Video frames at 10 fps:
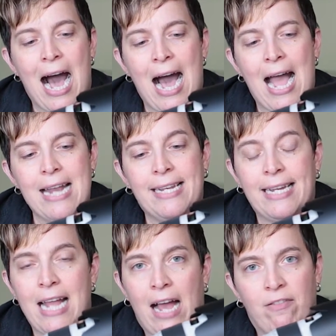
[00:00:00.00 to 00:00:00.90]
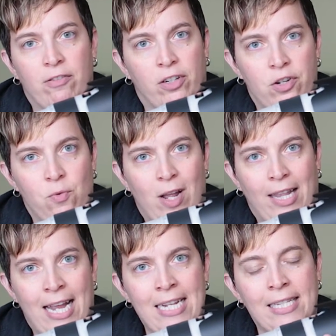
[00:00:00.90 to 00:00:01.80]
I did have the version 1
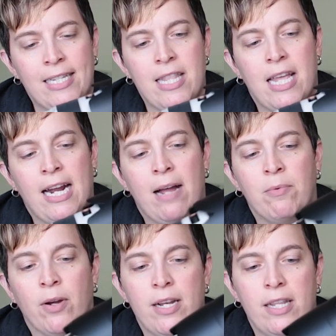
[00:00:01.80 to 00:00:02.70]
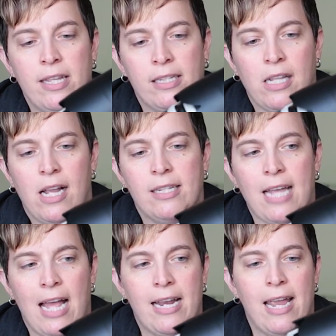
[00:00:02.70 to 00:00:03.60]
lens, and then I upgraded to this lens,
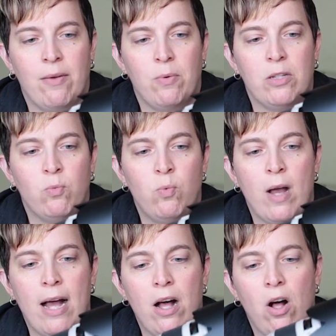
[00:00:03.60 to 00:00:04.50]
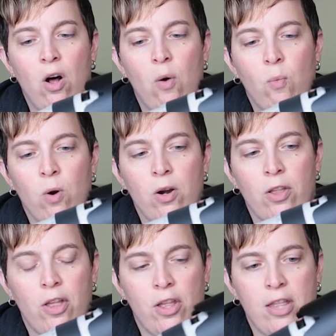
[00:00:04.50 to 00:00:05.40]
and it was well
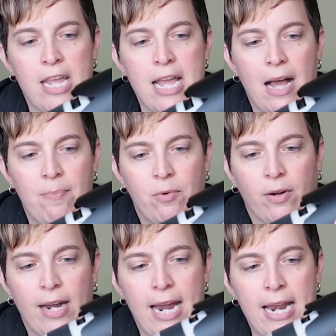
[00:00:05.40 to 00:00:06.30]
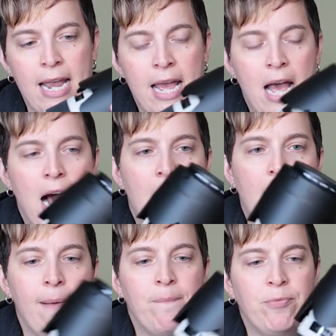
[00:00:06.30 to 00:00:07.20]
worth the upgrade.
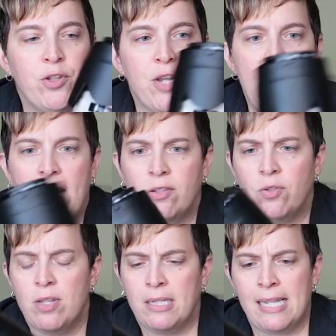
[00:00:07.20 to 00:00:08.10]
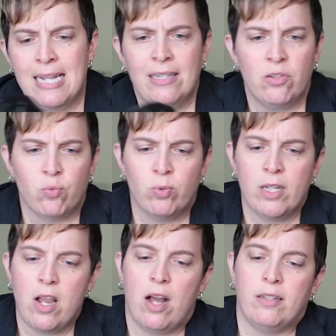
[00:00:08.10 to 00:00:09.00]
So this lens is
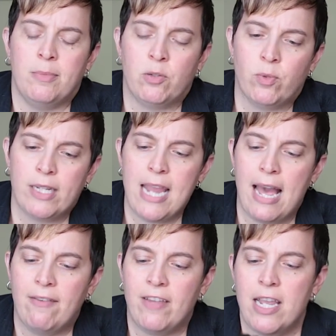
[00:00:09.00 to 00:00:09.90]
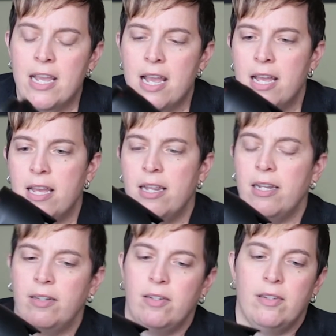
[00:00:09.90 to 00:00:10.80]
really awesome. It's really heavy.
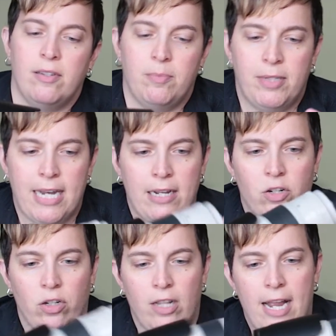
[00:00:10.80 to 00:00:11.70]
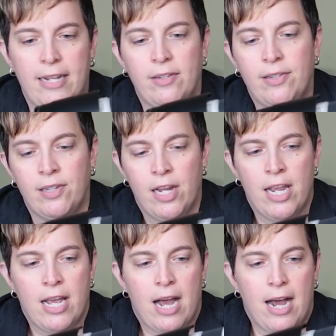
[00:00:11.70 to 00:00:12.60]
It's a substantial lens.
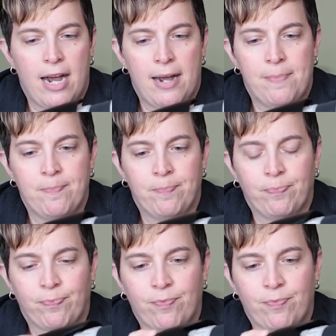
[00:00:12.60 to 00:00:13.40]
It